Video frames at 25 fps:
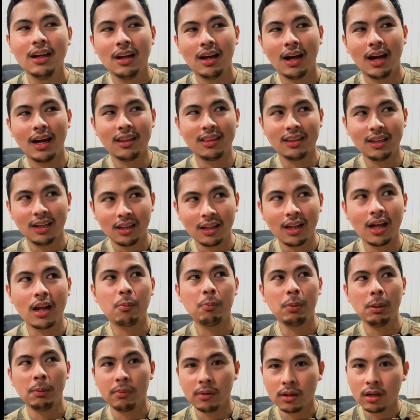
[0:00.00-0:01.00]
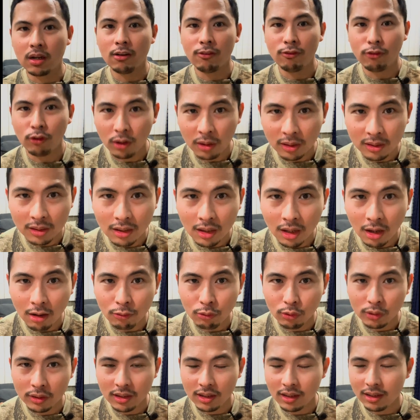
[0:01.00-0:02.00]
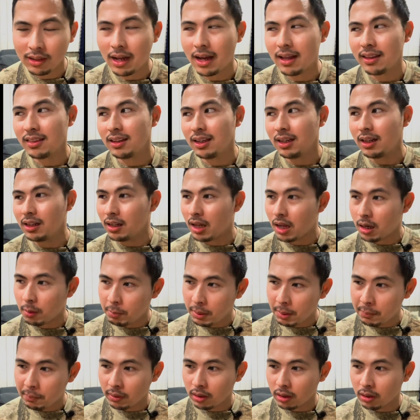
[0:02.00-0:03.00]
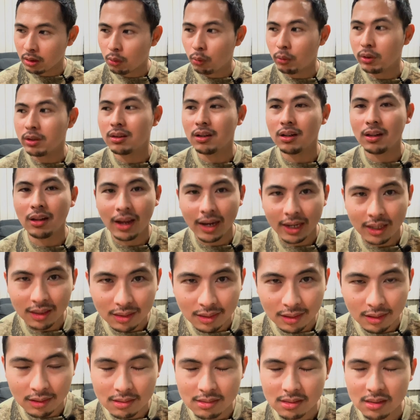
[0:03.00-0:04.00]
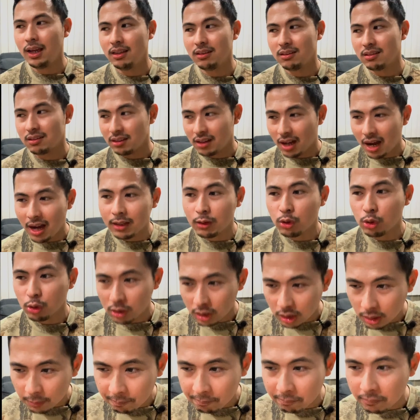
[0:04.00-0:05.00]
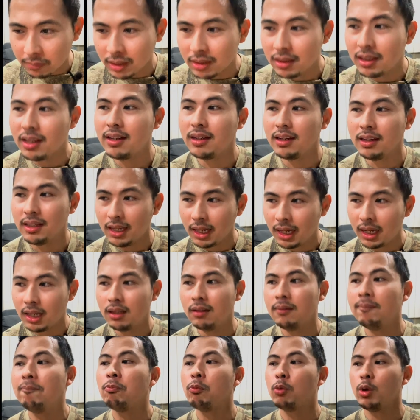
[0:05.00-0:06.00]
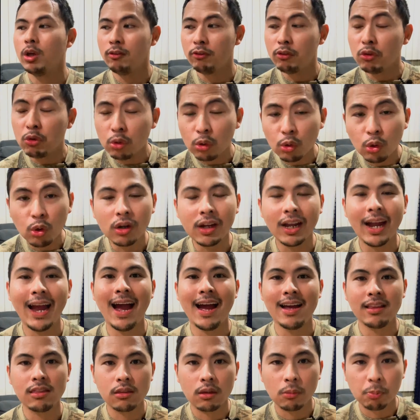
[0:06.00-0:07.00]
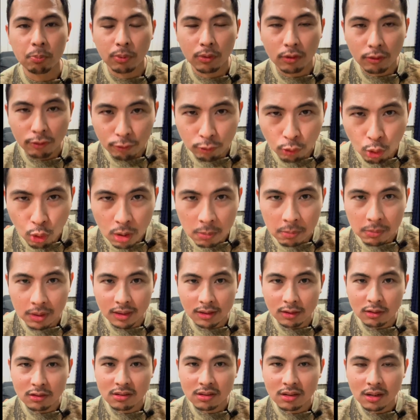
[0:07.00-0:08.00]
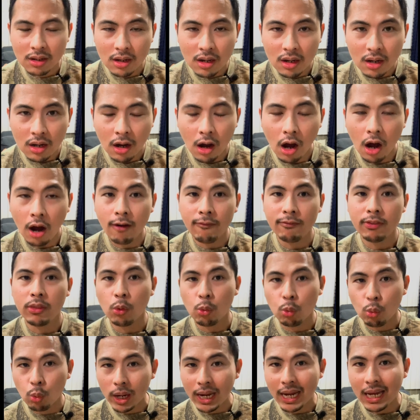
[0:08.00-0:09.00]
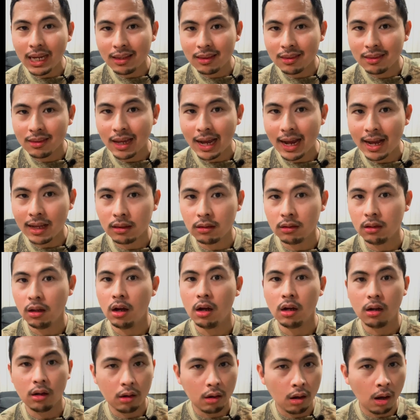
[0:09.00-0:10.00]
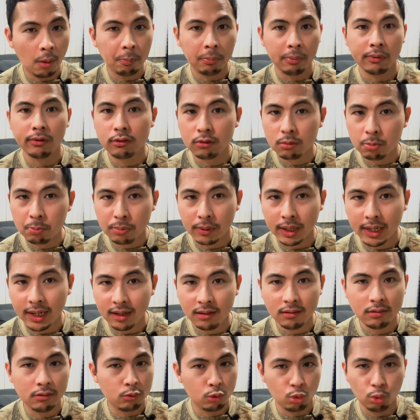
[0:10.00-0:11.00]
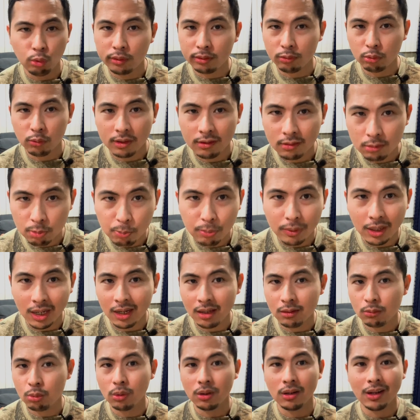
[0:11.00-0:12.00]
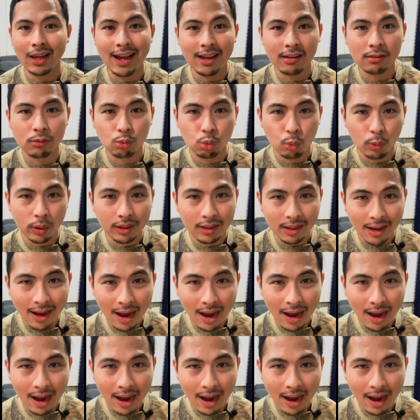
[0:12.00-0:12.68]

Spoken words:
a lot of people are gonna fall in love with it. I think a lot of people are going to like this. It's not cheap, but then again, if you look at the performance of the way that a couple sprays, two, three sprays will last 20